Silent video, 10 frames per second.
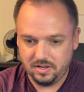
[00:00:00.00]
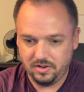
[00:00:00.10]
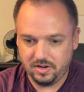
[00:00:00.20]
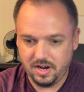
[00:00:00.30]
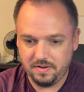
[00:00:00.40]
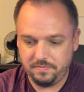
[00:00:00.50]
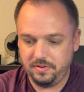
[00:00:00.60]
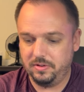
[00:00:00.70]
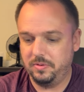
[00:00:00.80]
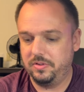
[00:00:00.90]
can kind of
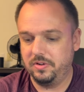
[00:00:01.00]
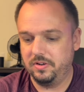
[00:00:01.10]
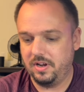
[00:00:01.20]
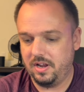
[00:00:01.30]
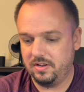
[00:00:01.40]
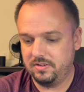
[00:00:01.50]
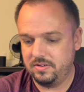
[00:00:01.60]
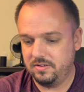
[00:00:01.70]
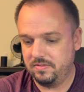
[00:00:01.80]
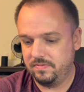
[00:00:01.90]
feel it with your hand
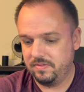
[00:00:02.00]
too.